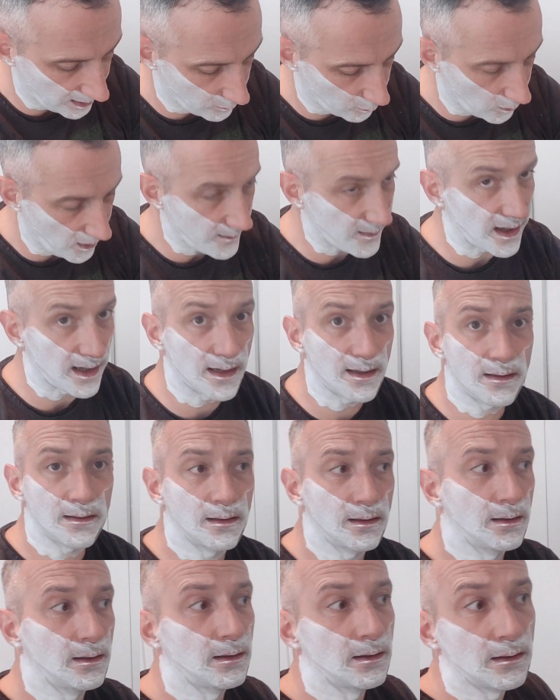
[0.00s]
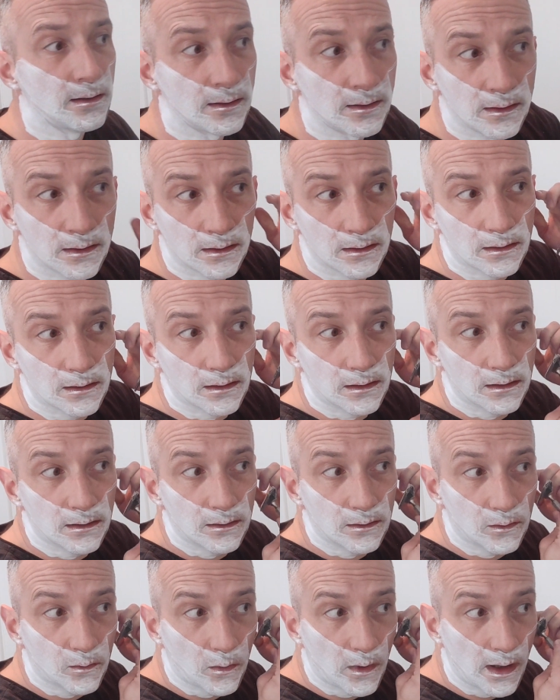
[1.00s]
and women
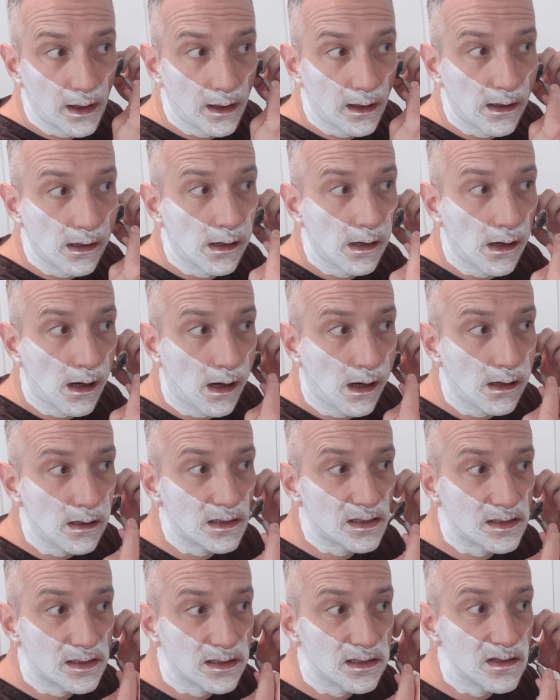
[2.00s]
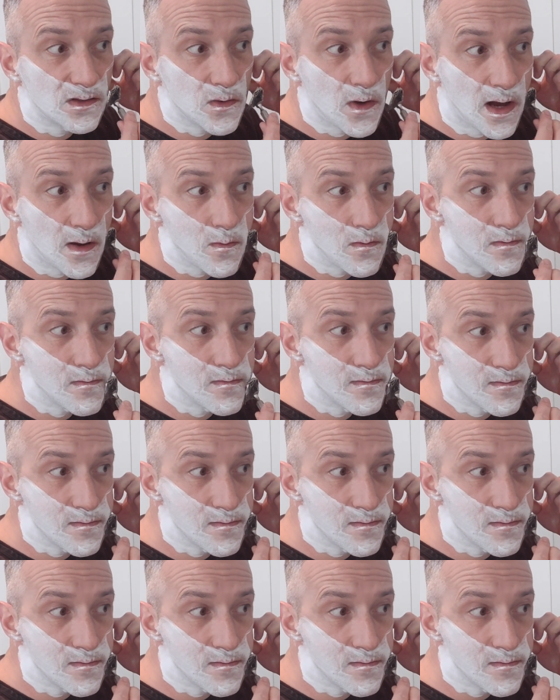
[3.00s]
were asked to